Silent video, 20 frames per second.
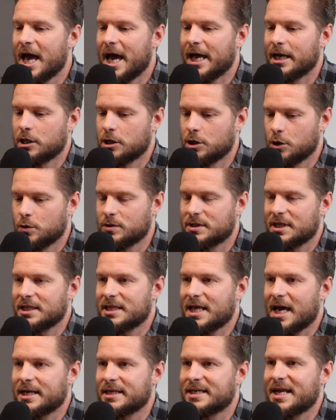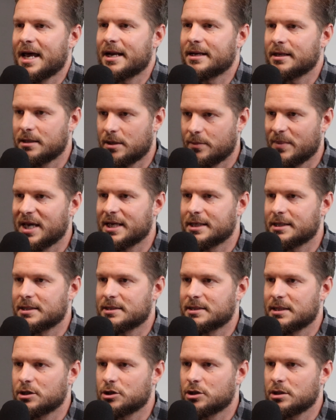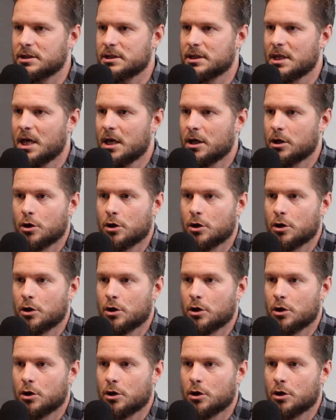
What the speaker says: and using that data to make decisions,